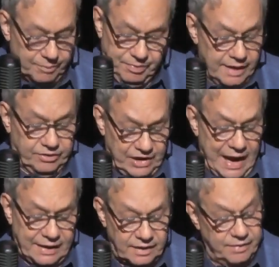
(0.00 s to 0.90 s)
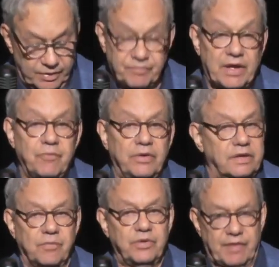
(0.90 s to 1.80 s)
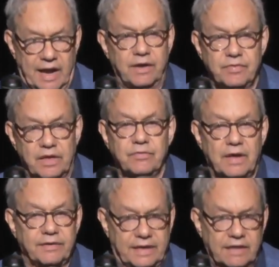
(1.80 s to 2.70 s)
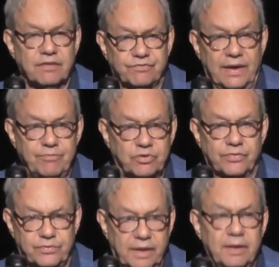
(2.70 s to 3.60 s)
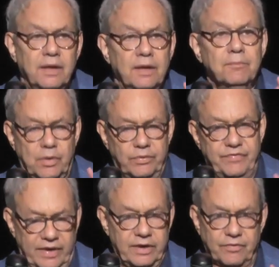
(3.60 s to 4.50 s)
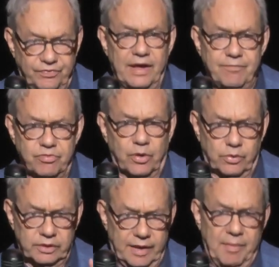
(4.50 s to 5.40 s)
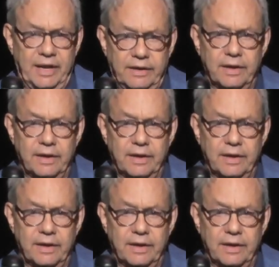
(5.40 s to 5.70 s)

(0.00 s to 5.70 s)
Exactly. We got to get the flamethrower thing, but we've hit our flamethrower limit.